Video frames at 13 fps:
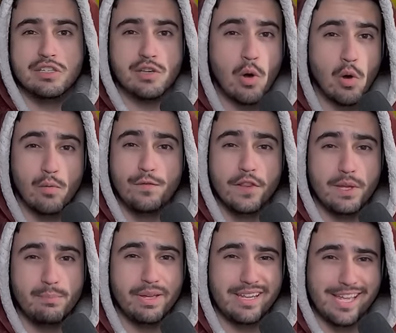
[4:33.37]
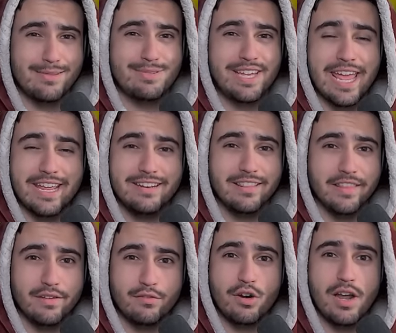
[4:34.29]
So hopefully big games can
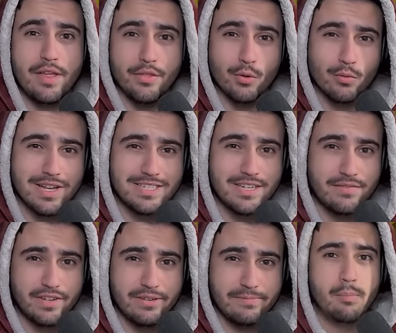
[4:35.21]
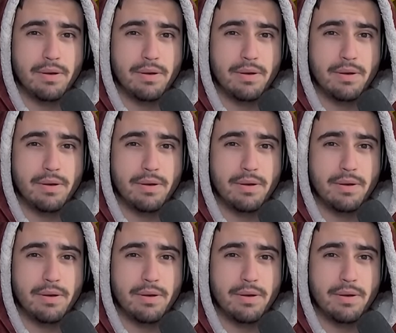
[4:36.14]
deliver on the rest of it.